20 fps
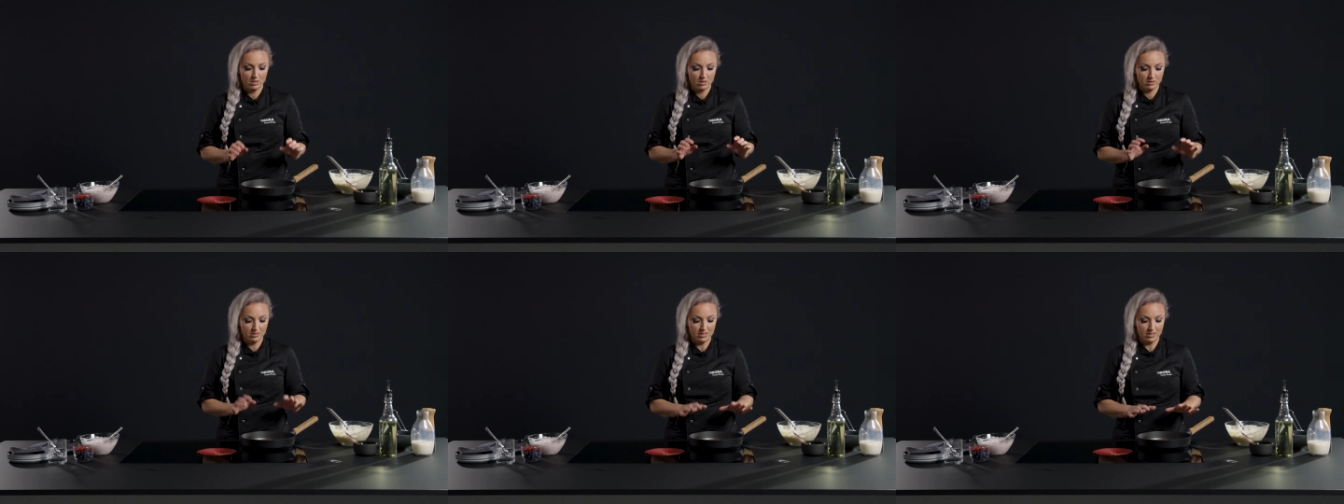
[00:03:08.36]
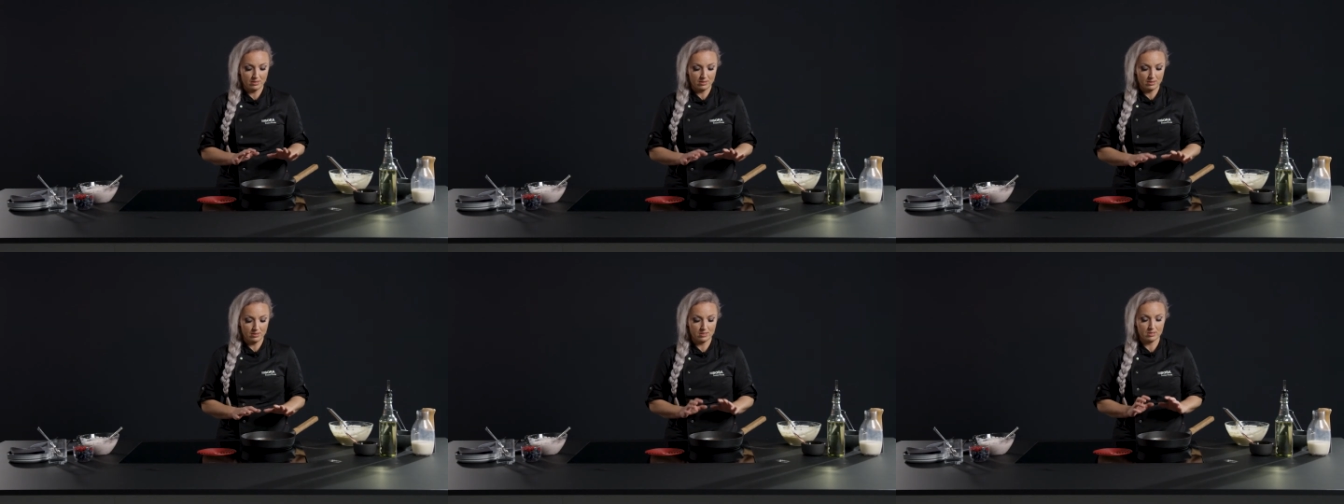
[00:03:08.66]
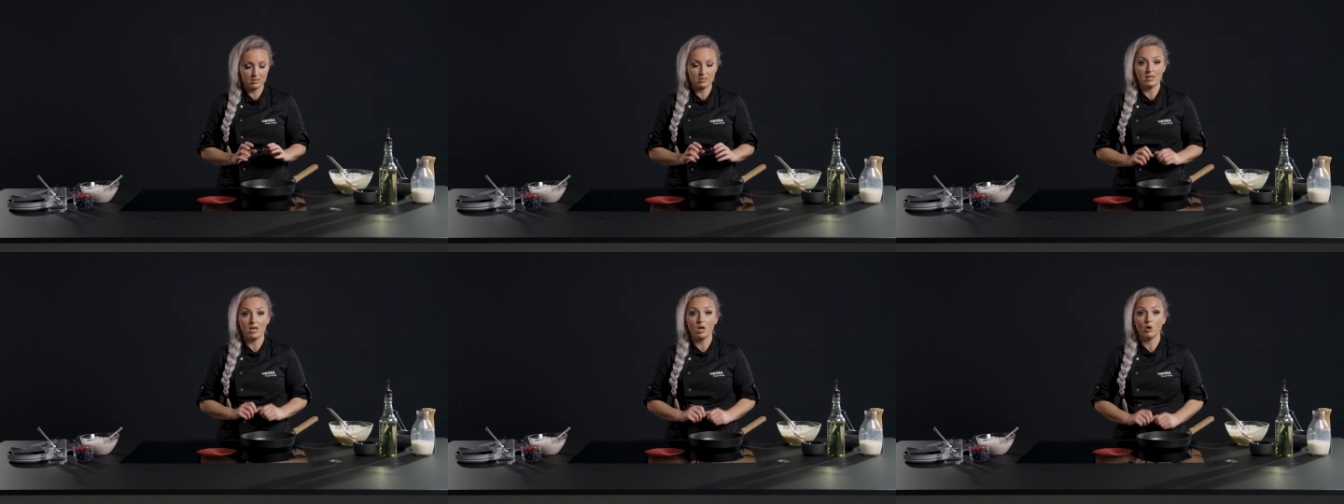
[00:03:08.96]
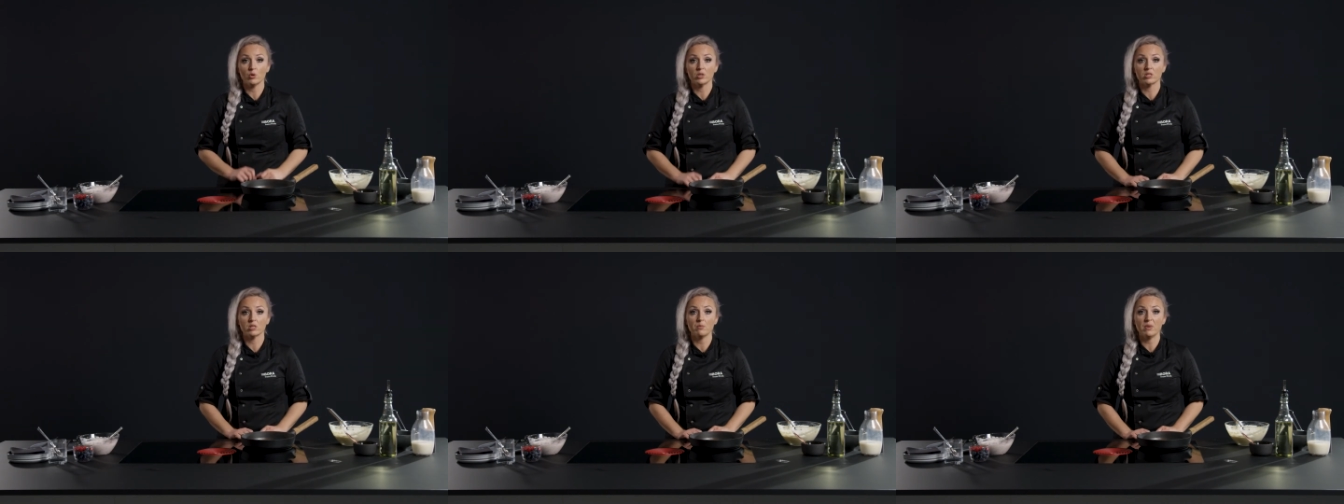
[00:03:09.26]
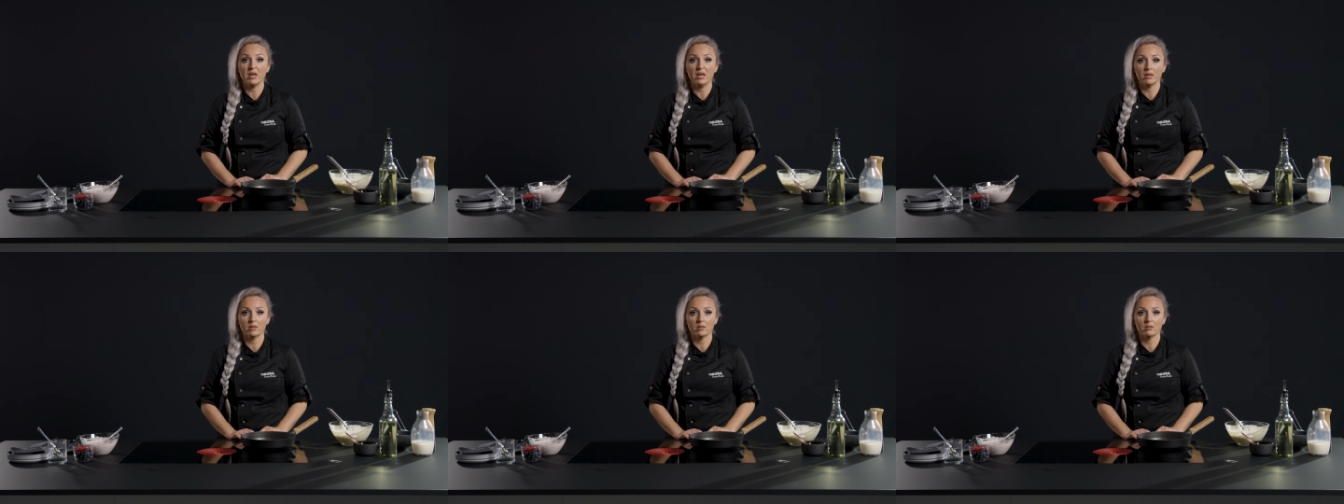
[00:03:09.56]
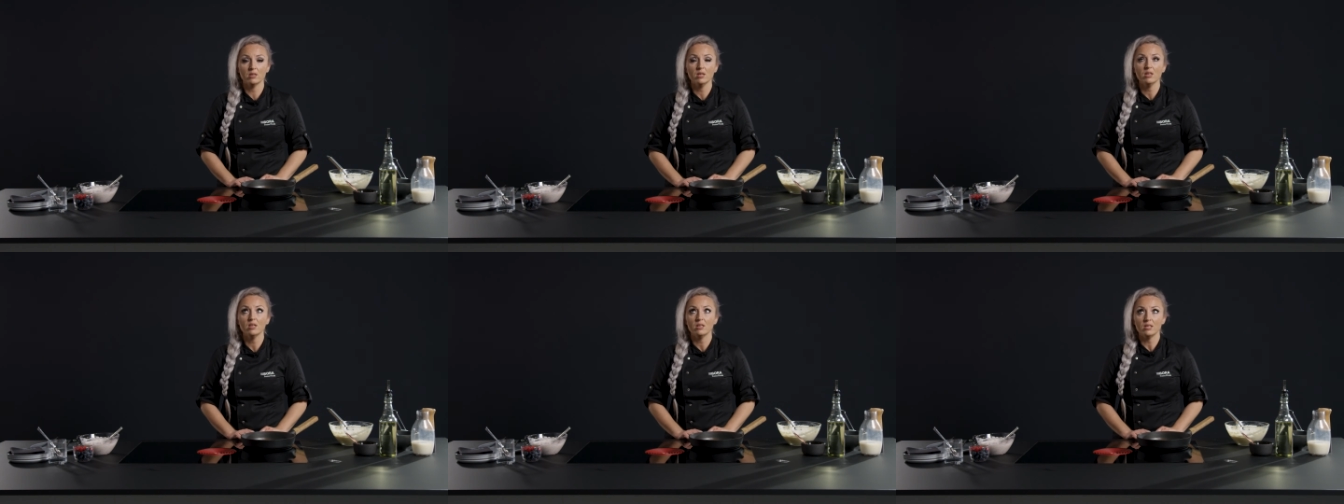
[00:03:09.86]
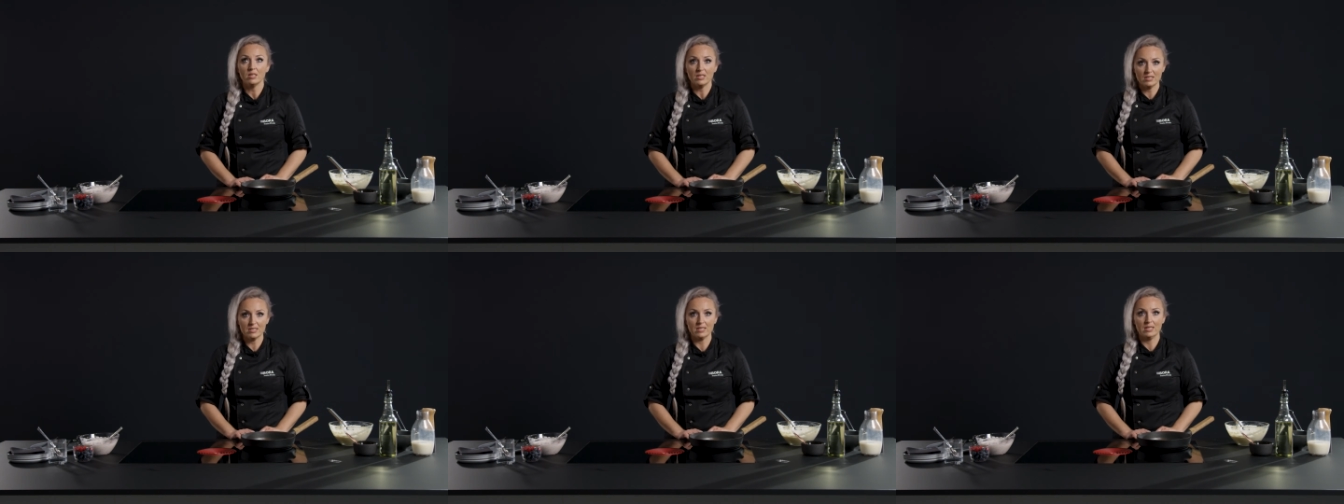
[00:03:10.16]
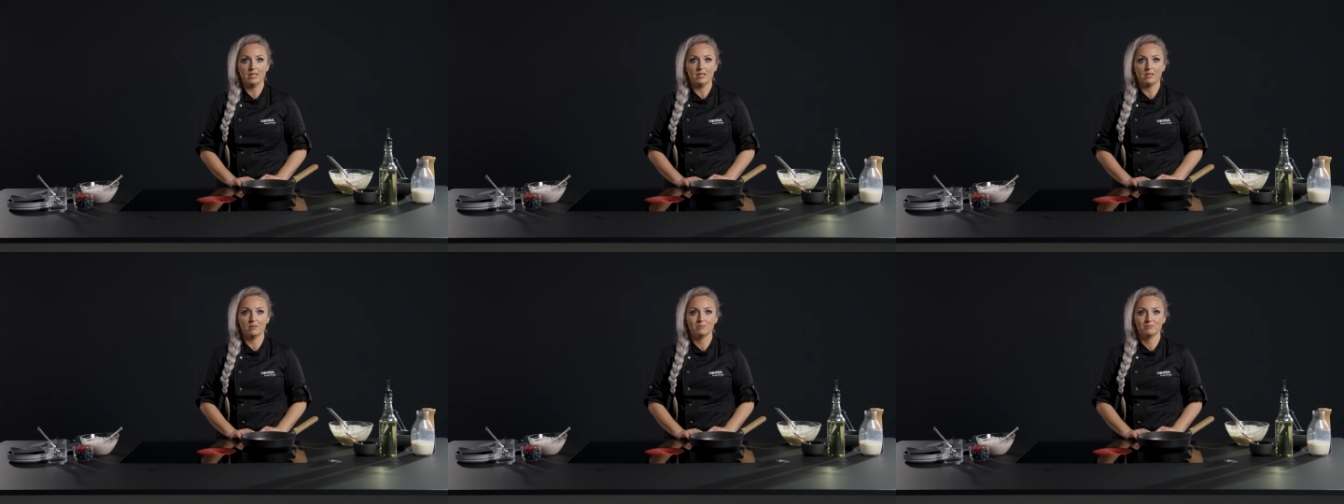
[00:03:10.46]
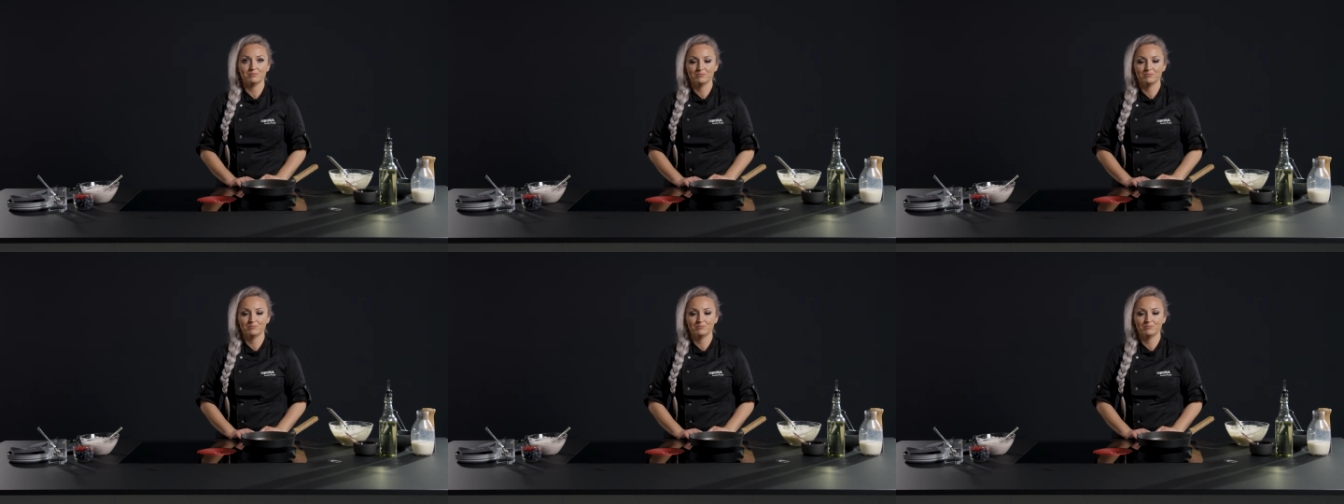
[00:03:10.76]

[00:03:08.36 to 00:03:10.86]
that is now in the pan easily.